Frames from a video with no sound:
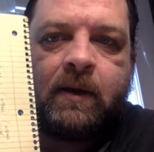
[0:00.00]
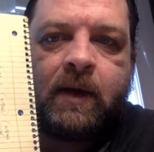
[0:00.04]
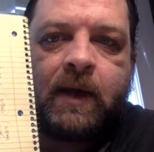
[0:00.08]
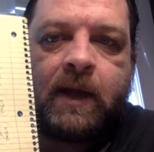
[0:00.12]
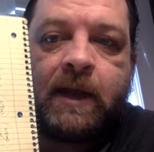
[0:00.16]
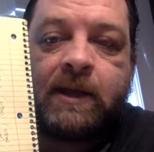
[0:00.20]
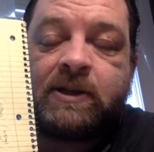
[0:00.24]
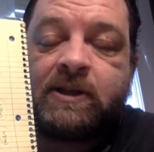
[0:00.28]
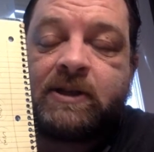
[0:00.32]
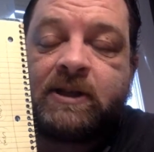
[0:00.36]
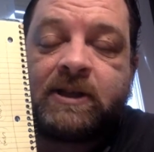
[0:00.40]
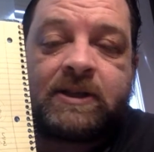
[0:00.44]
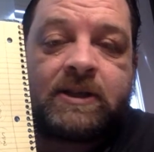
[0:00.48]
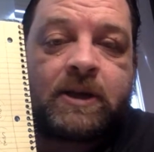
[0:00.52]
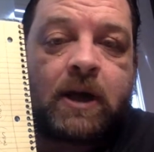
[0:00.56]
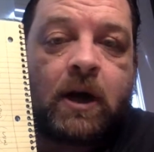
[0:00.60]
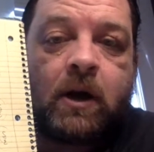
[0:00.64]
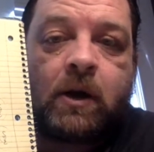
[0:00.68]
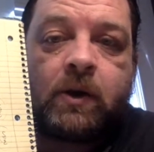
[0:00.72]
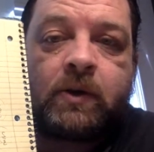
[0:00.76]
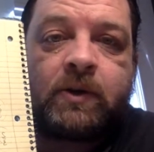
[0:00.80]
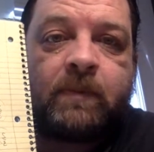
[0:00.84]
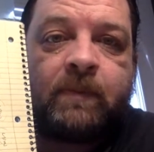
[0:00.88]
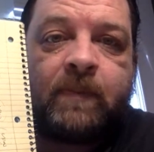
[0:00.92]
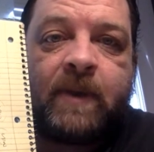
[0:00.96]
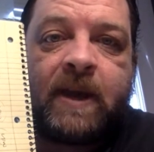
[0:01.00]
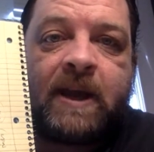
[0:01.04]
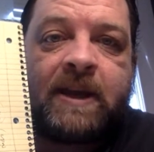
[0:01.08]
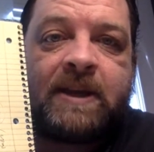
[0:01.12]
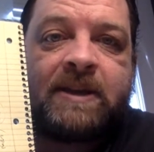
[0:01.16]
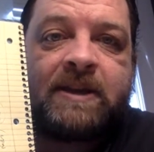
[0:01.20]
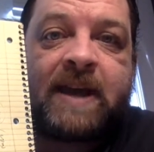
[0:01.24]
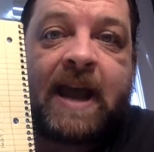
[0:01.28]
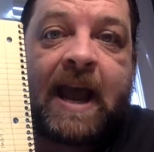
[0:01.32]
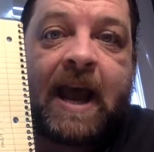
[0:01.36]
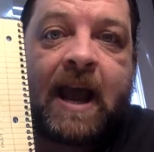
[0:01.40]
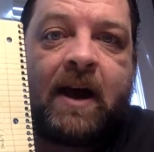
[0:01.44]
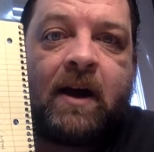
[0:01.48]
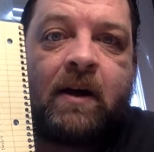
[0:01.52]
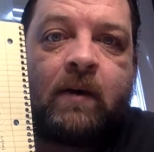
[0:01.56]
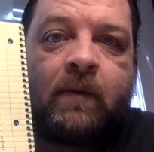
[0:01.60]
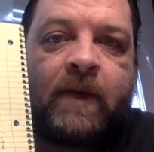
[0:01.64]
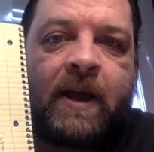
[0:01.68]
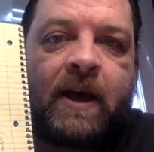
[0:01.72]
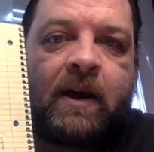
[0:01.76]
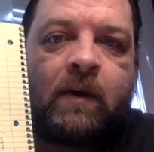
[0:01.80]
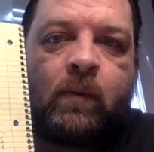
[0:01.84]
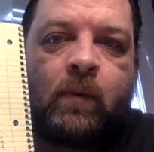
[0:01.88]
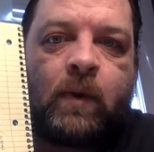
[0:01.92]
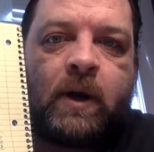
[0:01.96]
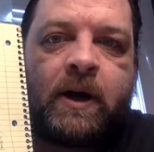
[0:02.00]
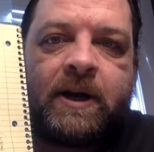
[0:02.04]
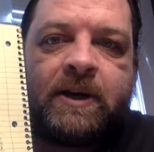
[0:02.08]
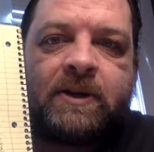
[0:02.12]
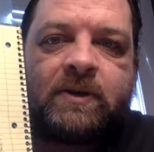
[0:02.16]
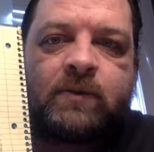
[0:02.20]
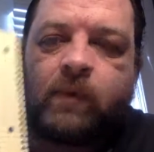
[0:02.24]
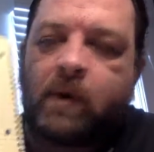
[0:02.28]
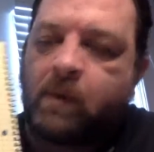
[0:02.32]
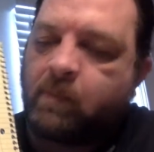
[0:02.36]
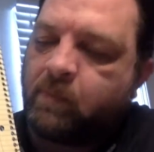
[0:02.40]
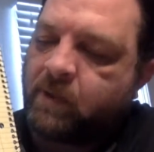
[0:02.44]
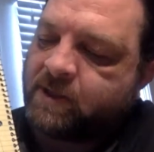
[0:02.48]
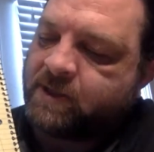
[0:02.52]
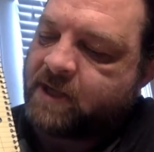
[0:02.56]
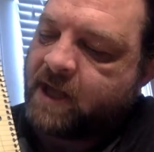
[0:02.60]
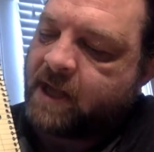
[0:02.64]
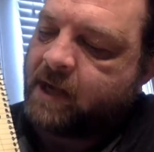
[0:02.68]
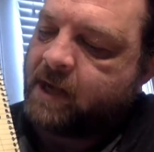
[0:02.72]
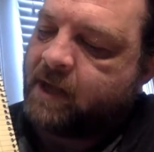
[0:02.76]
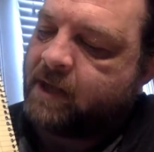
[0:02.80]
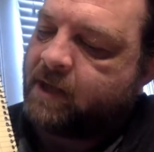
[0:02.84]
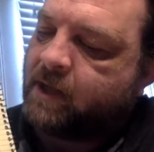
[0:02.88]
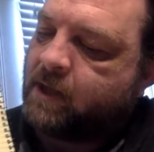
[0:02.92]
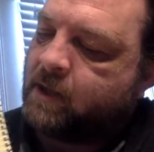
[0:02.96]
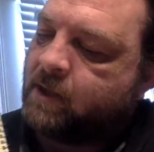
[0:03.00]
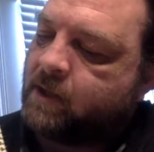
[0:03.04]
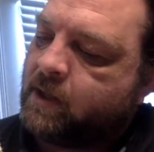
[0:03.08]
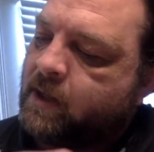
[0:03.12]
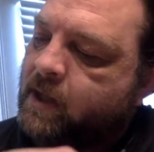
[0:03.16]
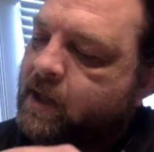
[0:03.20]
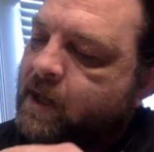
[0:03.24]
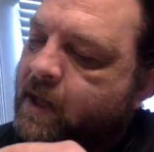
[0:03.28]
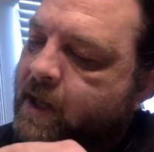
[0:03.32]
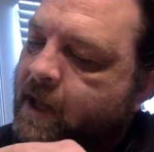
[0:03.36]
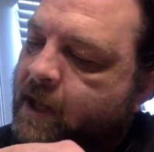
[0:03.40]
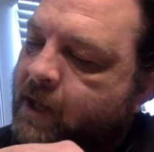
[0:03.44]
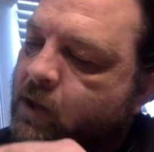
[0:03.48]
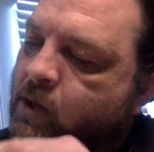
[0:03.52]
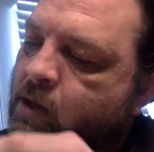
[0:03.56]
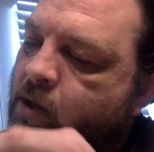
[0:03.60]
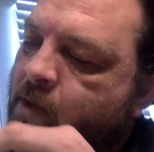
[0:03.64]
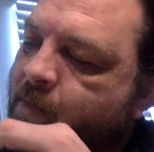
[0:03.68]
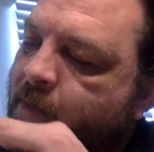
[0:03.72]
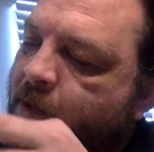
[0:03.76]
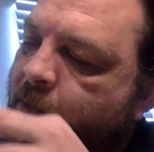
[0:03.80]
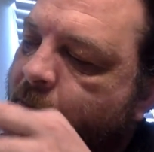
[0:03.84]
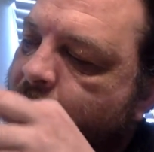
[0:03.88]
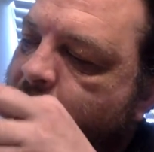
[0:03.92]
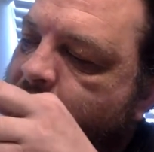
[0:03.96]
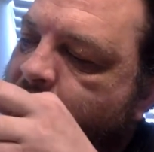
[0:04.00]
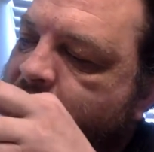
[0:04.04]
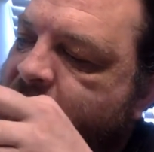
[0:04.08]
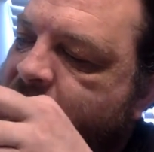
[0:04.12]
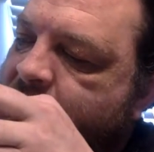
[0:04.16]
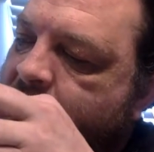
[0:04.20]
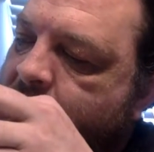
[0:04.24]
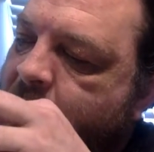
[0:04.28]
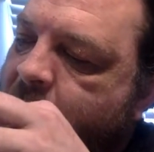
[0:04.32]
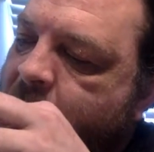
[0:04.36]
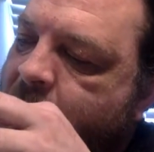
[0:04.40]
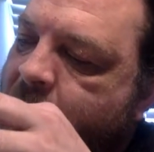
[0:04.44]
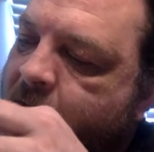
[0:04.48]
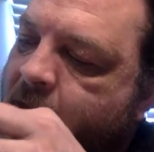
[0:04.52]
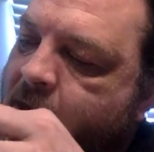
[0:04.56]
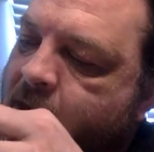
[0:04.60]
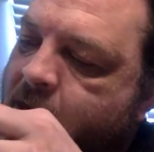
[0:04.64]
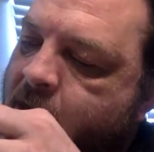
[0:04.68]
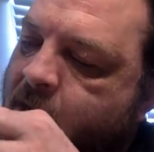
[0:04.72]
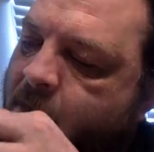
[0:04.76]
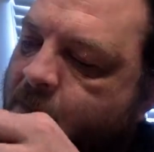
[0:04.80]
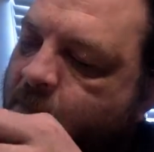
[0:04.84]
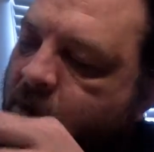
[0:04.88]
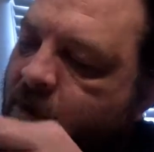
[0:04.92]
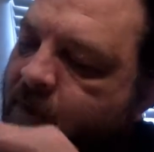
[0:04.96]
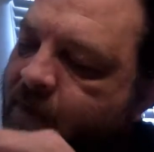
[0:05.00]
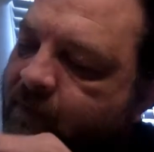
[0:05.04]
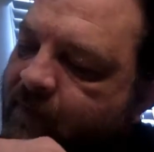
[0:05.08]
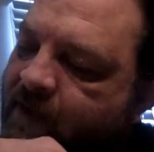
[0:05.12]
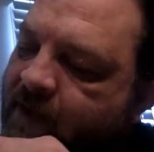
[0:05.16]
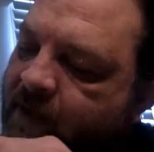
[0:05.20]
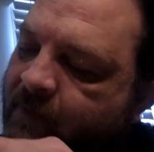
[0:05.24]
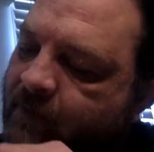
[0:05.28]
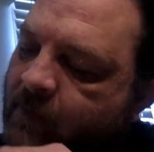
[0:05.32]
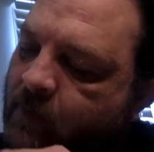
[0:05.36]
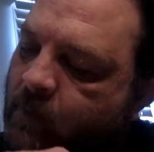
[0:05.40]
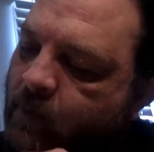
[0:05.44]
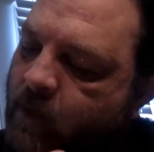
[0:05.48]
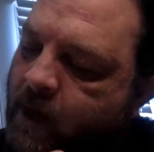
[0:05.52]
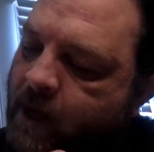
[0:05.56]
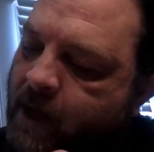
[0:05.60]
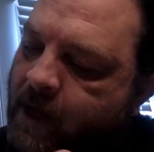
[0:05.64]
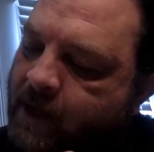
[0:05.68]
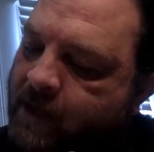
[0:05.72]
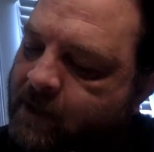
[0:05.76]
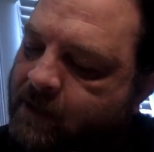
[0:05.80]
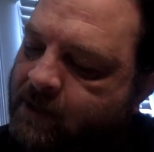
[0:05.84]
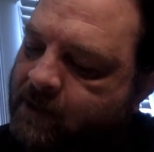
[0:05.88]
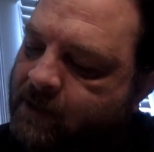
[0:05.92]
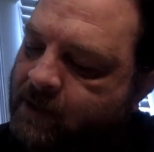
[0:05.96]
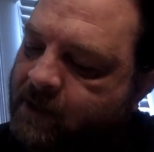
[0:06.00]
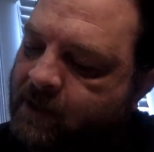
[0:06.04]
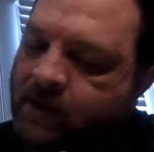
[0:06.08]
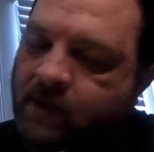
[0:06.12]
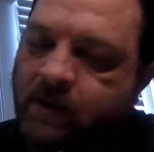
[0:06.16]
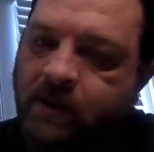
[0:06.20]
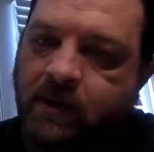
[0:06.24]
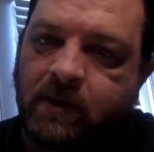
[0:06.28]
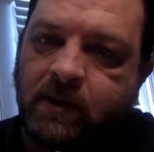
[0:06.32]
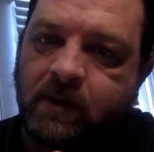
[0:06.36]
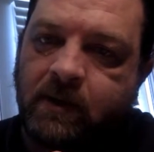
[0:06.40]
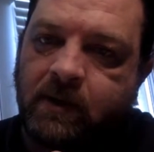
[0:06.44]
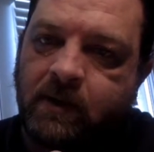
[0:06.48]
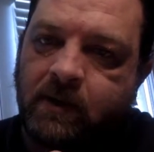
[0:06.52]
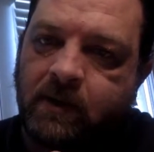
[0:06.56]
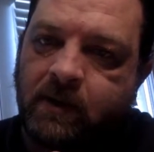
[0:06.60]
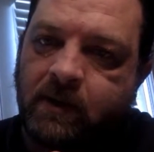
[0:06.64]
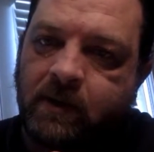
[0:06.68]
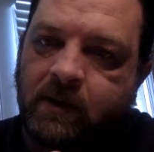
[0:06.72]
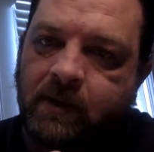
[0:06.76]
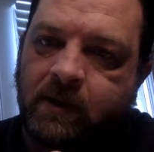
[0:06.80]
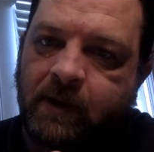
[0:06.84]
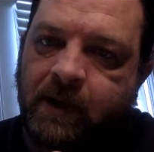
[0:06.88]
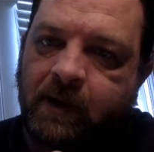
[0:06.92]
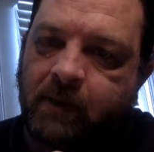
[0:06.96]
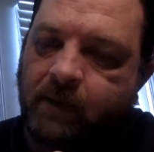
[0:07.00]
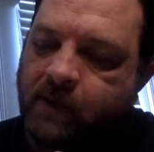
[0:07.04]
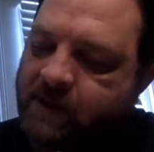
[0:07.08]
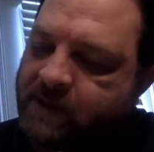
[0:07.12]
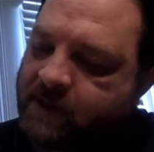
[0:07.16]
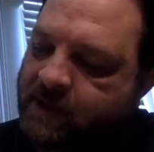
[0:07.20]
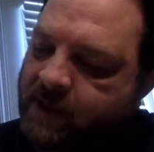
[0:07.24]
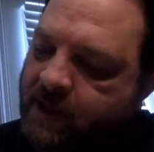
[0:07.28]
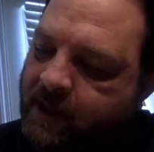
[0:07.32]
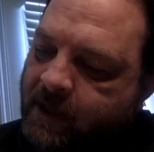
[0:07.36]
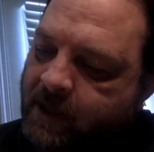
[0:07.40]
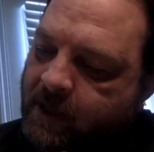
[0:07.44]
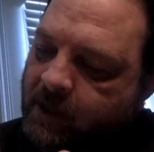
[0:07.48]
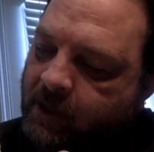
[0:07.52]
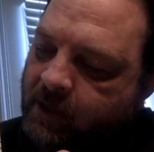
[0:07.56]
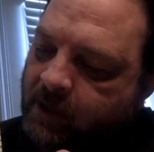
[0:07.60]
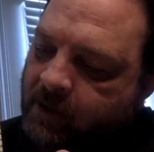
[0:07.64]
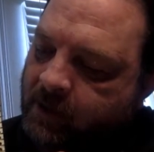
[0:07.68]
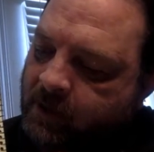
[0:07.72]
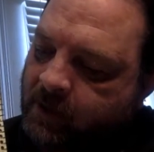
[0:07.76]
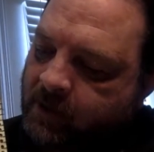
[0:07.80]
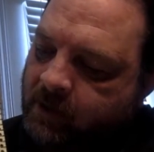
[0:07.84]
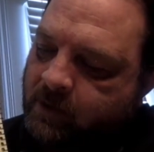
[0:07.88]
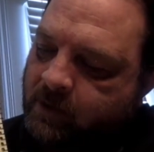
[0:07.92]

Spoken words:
It's just all depends how that 1 is represented. It could be represented a number of different ways, like we see here.